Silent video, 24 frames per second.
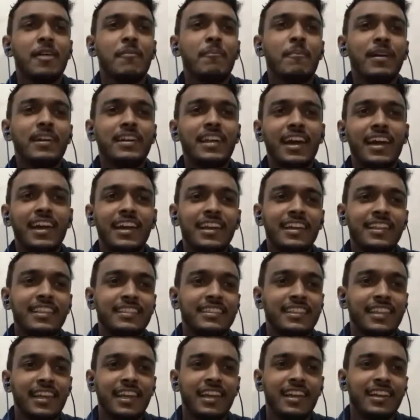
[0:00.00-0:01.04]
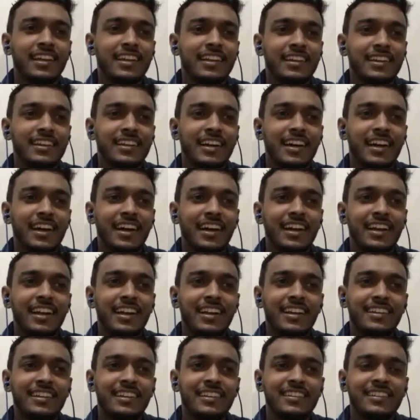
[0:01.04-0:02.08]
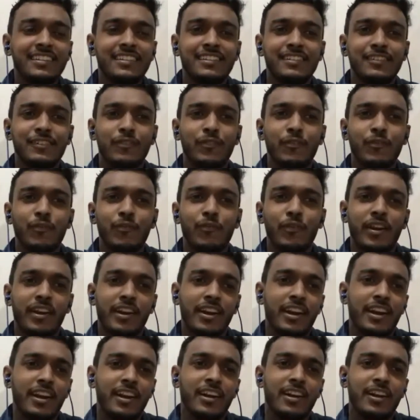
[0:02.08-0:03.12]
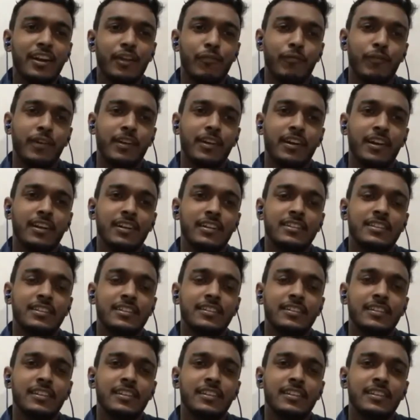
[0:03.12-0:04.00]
But I think it is very difficult.